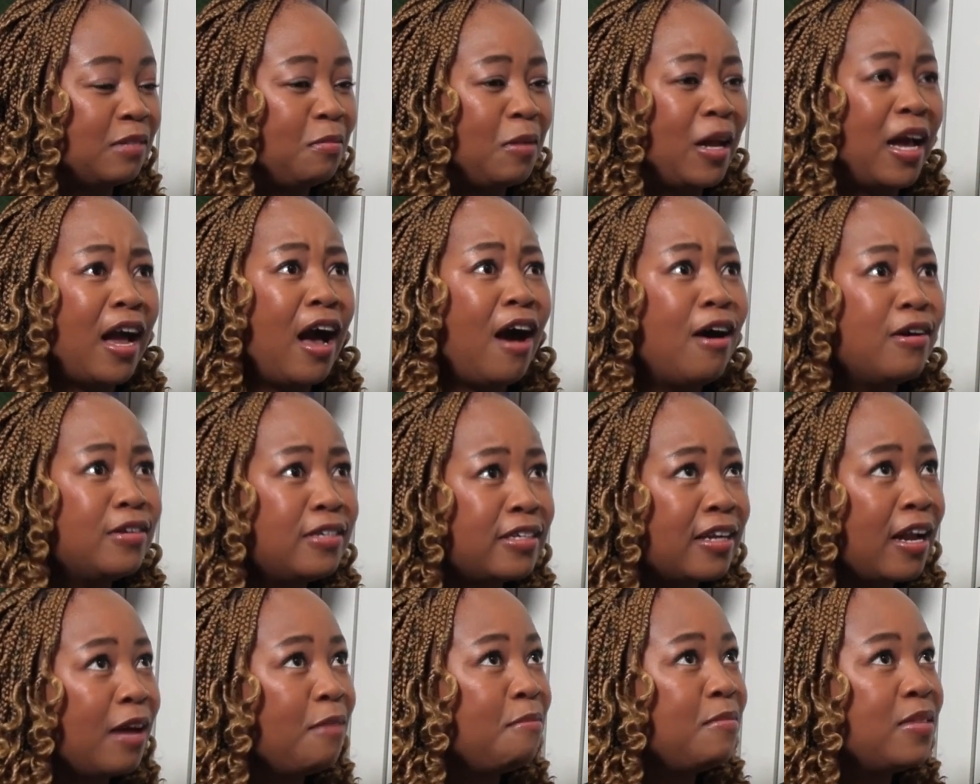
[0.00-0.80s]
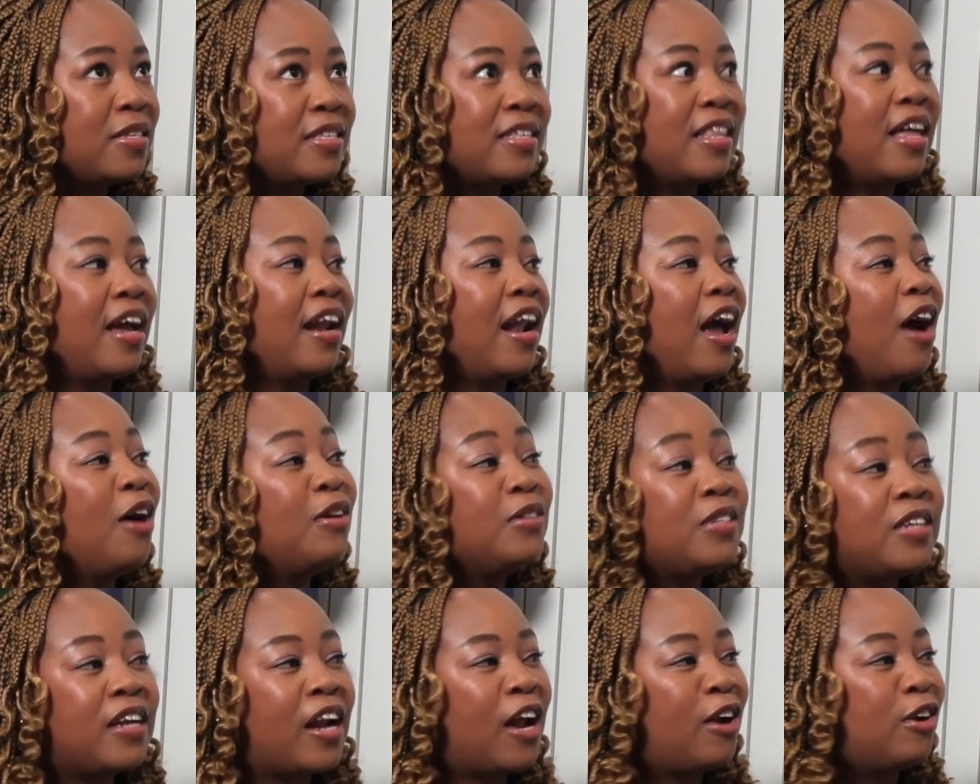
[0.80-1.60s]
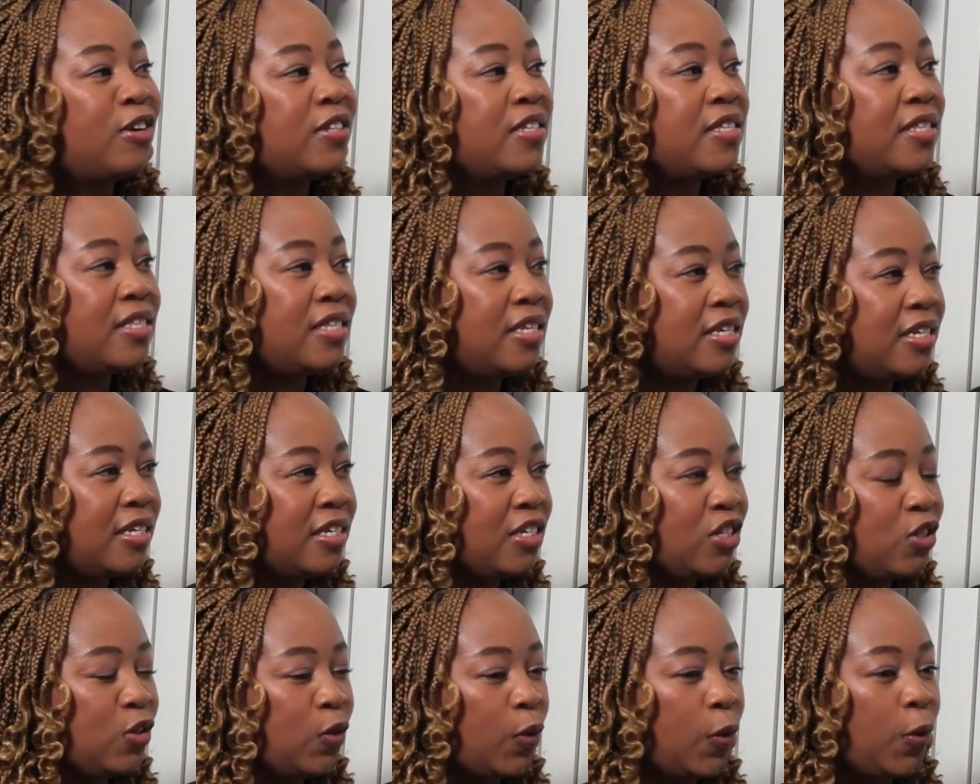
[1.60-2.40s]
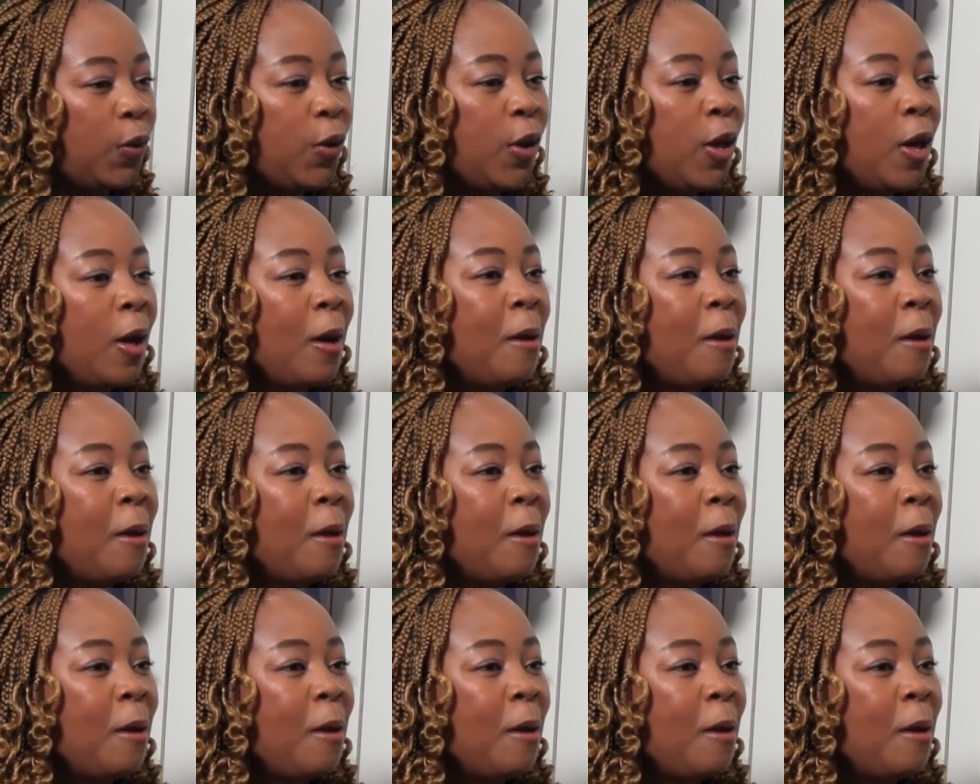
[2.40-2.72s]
I'm like, how did I miss that? How did I not see it, you know?